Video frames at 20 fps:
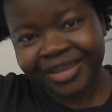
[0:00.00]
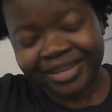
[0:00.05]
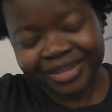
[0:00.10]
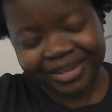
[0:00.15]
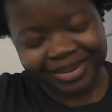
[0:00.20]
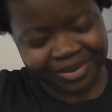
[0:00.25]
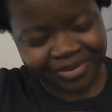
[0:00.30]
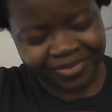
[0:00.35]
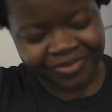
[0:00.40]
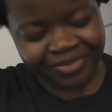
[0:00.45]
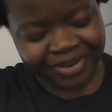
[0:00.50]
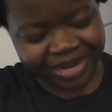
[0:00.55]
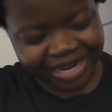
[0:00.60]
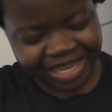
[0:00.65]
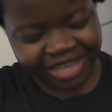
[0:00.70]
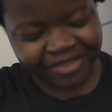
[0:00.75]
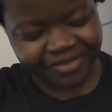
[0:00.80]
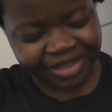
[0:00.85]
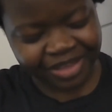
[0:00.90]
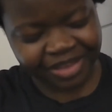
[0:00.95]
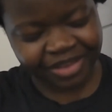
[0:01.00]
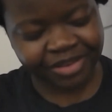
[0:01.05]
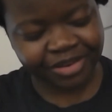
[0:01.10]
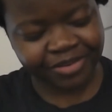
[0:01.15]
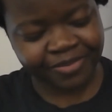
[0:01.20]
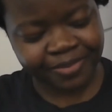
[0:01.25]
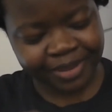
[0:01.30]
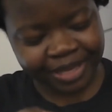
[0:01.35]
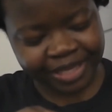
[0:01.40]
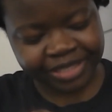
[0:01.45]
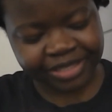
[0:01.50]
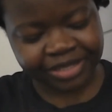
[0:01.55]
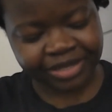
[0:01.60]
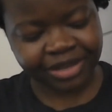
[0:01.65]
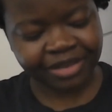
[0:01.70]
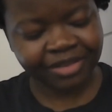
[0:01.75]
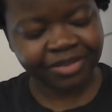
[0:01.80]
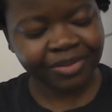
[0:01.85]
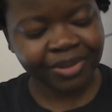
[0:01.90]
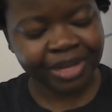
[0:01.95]
you know, really give it a good mix, and
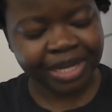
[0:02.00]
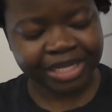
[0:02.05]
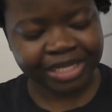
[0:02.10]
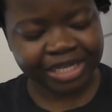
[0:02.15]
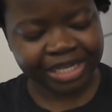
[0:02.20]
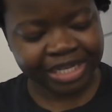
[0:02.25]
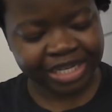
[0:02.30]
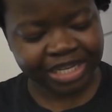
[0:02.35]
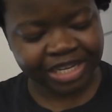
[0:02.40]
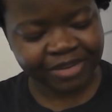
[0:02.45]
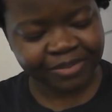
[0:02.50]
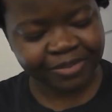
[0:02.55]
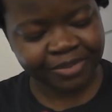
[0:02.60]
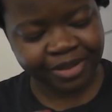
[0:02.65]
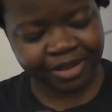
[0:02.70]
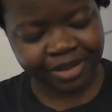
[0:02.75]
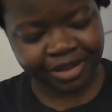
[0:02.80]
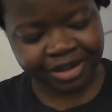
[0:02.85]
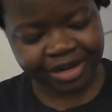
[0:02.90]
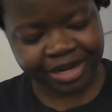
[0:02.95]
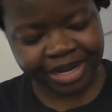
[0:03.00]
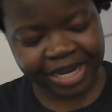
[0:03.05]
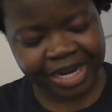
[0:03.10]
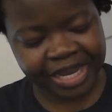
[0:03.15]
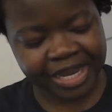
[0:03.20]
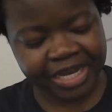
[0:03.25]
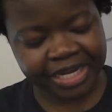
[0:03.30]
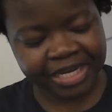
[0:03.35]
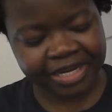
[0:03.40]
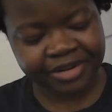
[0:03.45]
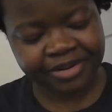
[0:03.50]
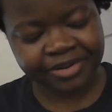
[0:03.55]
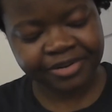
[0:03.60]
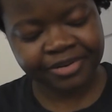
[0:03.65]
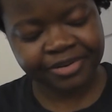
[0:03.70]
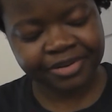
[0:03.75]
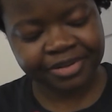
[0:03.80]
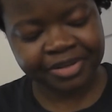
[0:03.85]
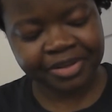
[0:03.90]
I thought I did, but clearly I didn't.